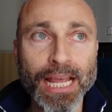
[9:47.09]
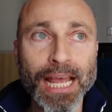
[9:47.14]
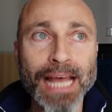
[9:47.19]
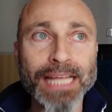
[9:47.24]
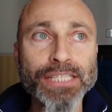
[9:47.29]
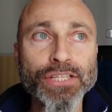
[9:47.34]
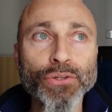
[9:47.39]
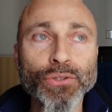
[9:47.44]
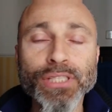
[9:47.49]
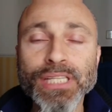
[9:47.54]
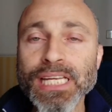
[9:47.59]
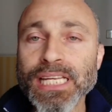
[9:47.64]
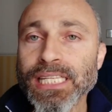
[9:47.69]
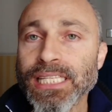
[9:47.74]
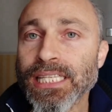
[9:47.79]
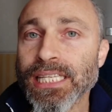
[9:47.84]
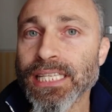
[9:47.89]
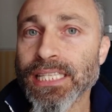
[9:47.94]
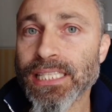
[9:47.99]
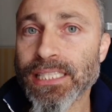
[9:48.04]
And so
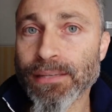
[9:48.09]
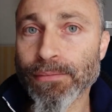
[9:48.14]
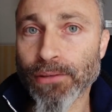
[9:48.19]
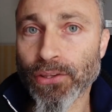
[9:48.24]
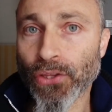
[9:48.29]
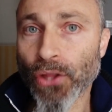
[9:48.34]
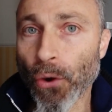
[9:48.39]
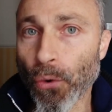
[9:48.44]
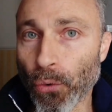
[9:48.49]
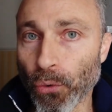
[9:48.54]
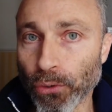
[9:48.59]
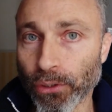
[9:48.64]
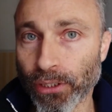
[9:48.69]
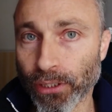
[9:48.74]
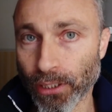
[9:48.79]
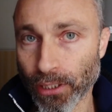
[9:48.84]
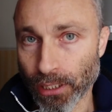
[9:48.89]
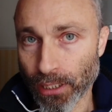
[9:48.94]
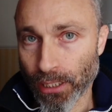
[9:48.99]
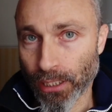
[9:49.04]
this is
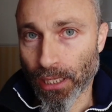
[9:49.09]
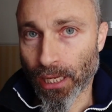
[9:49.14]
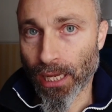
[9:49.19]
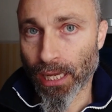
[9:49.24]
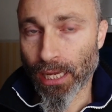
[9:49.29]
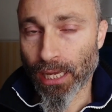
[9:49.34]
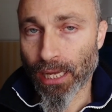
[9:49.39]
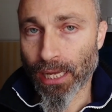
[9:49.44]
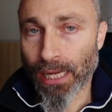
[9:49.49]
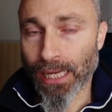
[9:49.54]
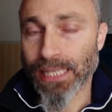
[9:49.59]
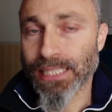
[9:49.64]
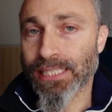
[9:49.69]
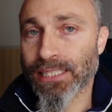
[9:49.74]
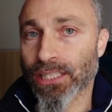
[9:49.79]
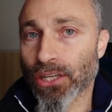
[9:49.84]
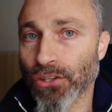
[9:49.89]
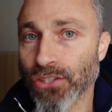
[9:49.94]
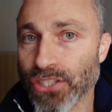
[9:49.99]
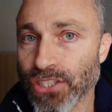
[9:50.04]
thought uh,
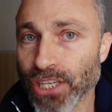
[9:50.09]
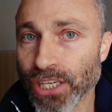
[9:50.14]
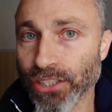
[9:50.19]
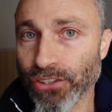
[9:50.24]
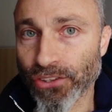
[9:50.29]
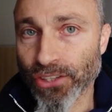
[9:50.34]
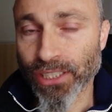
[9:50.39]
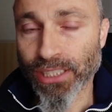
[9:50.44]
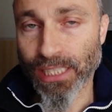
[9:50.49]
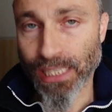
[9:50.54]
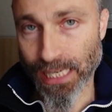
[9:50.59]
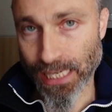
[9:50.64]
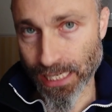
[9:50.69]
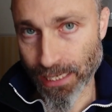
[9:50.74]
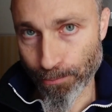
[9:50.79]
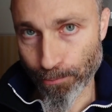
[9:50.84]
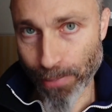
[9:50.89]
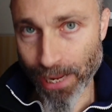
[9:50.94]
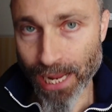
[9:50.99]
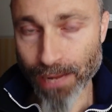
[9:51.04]
is considered in
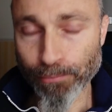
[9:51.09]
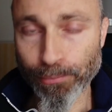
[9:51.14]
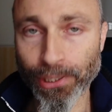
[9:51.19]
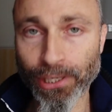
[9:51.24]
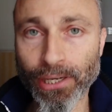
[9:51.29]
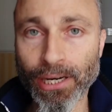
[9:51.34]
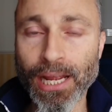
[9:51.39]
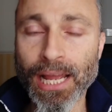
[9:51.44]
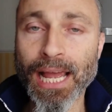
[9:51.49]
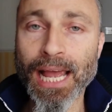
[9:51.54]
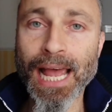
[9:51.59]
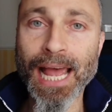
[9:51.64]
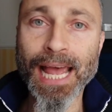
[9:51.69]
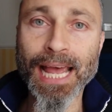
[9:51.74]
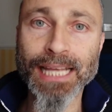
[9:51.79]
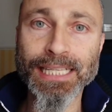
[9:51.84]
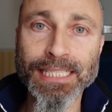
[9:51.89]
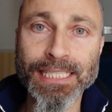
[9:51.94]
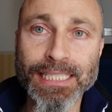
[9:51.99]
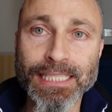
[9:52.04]
the paper
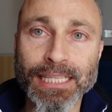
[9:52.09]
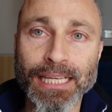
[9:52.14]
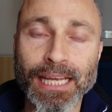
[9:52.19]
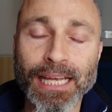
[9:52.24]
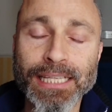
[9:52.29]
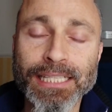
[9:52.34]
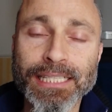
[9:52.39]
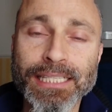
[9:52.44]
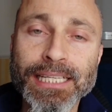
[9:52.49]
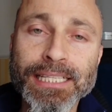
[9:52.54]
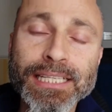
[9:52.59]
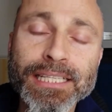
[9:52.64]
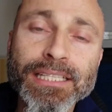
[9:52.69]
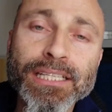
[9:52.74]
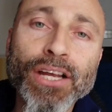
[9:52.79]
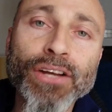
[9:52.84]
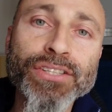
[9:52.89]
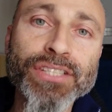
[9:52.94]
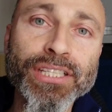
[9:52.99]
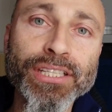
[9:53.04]
as this is
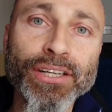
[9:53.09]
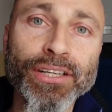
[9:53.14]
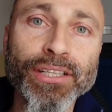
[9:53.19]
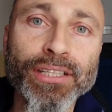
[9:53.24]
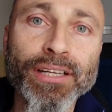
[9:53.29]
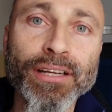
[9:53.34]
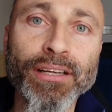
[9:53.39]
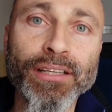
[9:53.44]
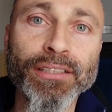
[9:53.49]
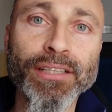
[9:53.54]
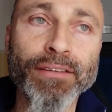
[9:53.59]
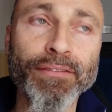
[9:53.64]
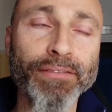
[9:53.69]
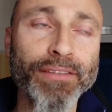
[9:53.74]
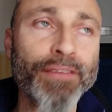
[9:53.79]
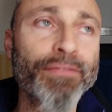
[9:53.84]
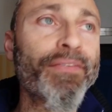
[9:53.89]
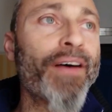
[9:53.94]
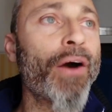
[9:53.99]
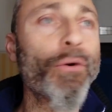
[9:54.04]
considered the, the,
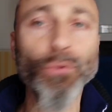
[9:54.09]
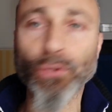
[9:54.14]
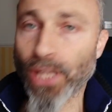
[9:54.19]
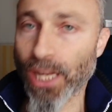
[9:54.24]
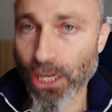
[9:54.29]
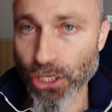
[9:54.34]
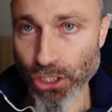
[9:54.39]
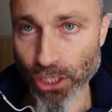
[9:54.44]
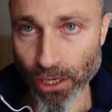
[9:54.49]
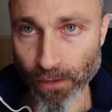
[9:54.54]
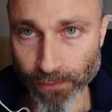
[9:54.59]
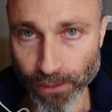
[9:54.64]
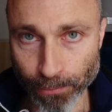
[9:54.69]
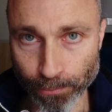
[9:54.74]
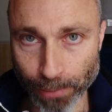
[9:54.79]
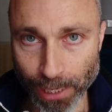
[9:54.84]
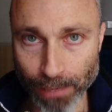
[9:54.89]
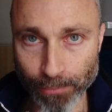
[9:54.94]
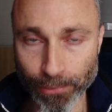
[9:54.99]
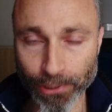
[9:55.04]
the foundation of the
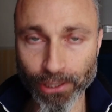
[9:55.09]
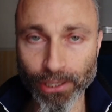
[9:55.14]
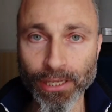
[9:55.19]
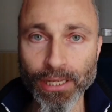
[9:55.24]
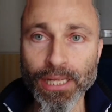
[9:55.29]
paper.